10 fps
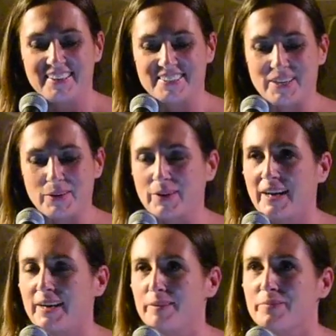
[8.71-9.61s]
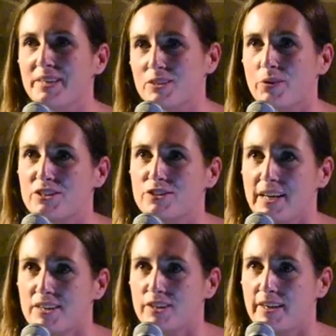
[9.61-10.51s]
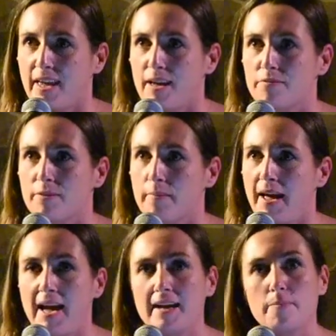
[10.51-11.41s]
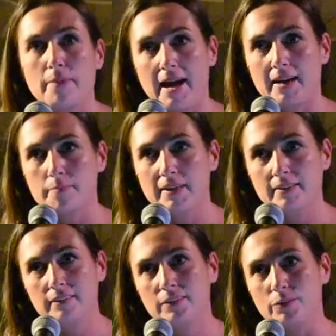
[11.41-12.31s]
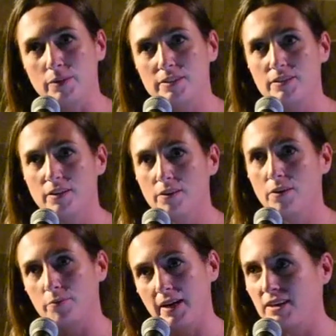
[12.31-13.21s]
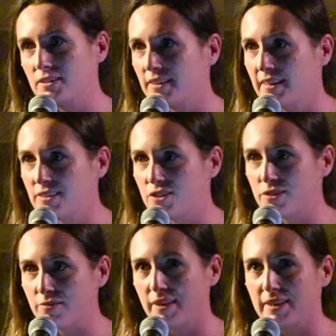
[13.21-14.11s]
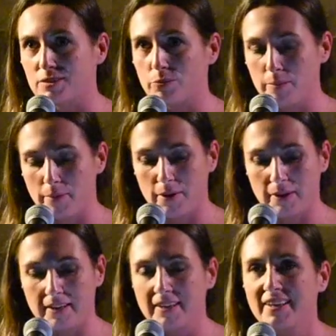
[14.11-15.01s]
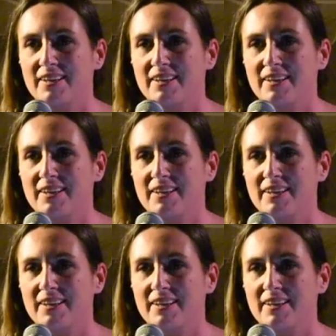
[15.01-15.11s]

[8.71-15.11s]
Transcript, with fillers: So um, these questions actually came from Hannah Packman, who runs a, a, writing series. She's a very sweet poet.